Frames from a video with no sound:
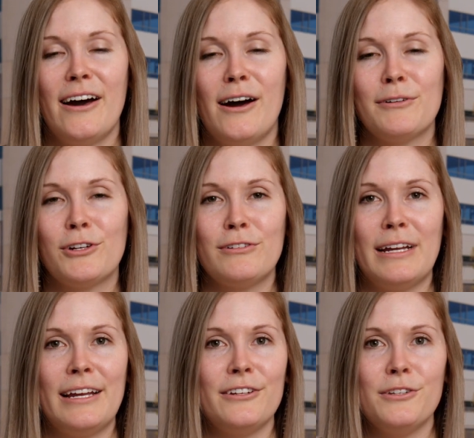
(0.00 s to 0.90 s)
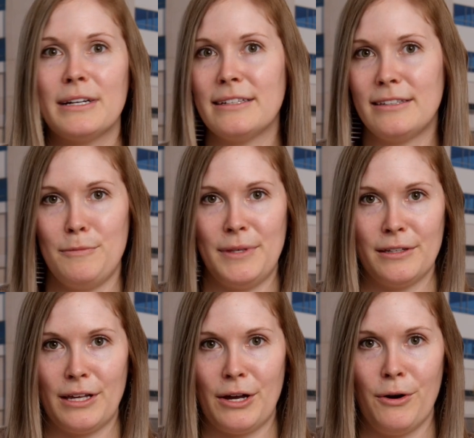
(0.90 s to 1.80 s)
create a new healthy
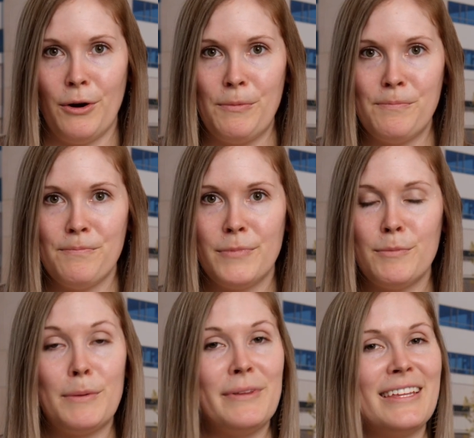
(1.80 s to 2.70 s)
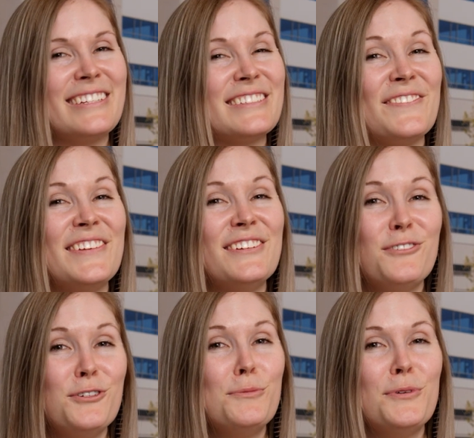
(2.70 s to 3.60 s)
meal at home, but maybe that doesn't feel
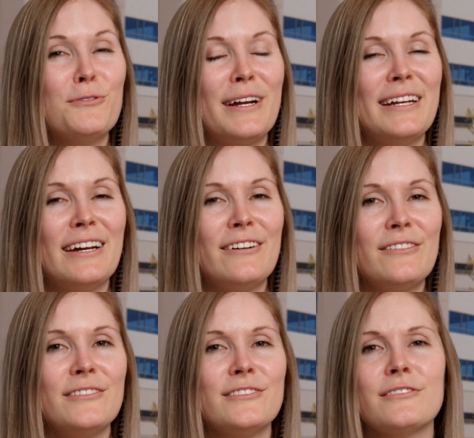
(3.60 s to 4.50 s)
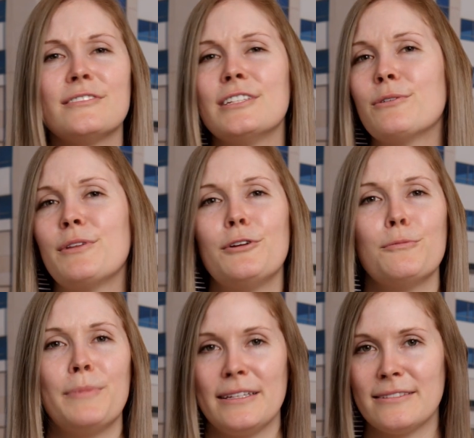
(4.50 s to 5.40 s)
doable right now, so stick with your
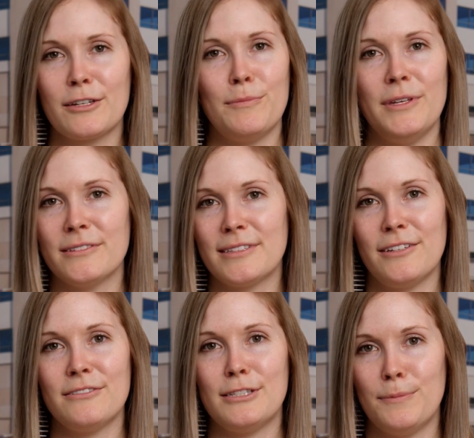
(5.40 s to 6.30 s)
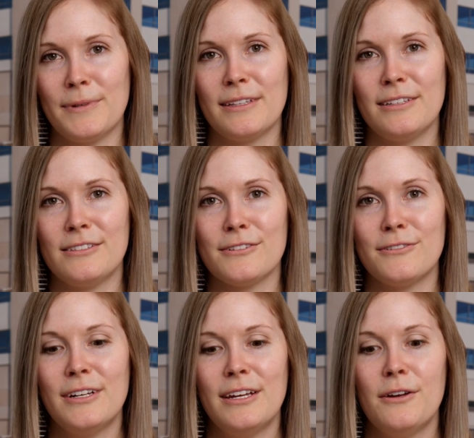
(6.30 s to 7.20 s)
basic meals that you typically
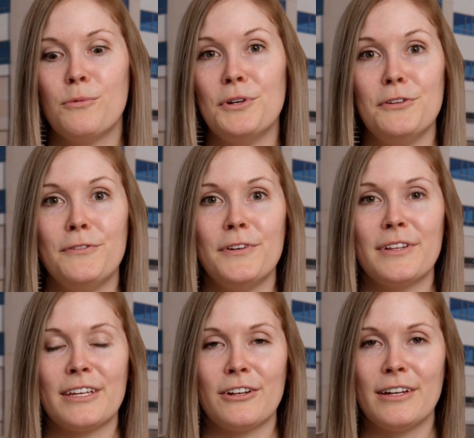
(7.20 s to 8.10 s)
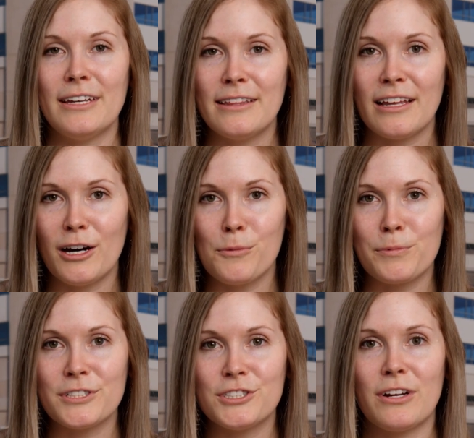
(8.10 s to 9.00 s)
do. When you feel like you're hitting that
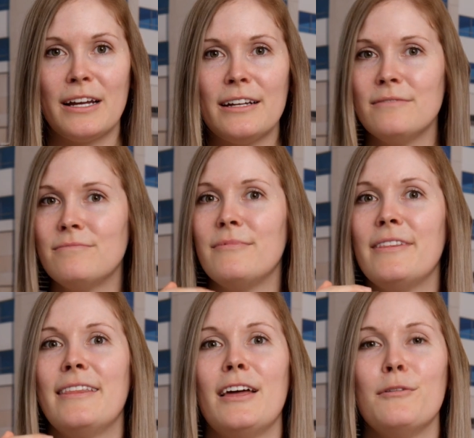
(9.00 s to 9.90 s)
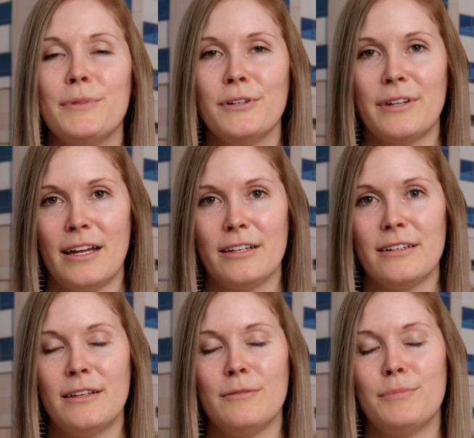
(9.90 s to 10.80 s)
upward stride, then build
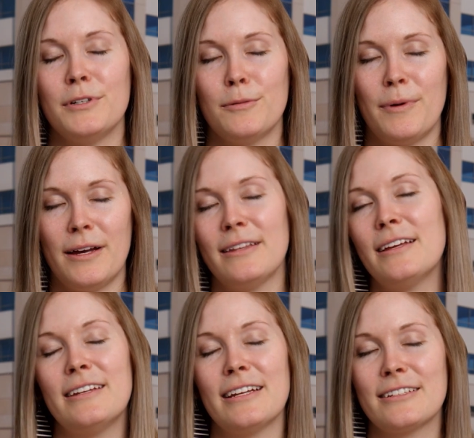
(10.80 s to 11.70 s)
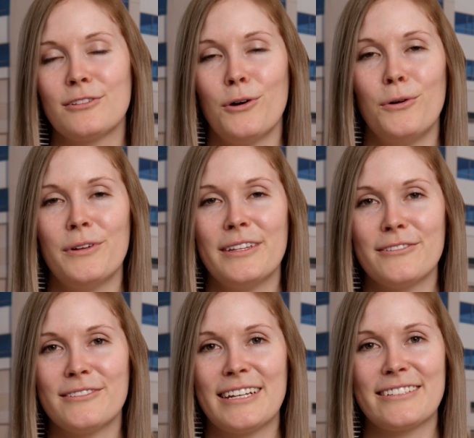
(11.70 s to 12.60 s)
upon that next goal and
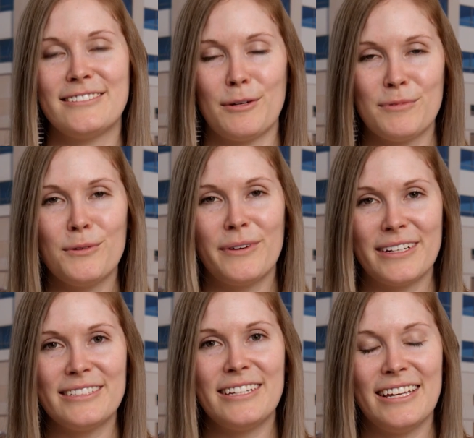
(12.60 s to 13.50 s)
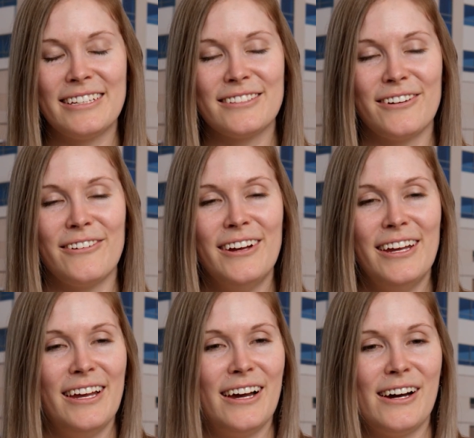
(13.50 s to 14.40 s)
those next steps you want to take. So
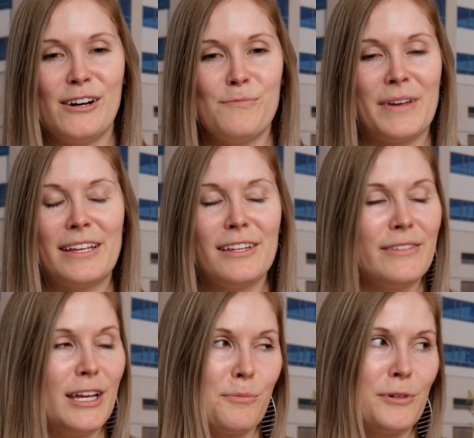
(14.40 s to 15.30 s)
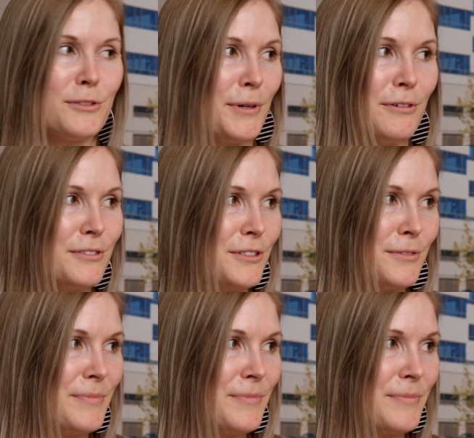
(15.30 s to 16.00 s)
I love the upward spiral too. I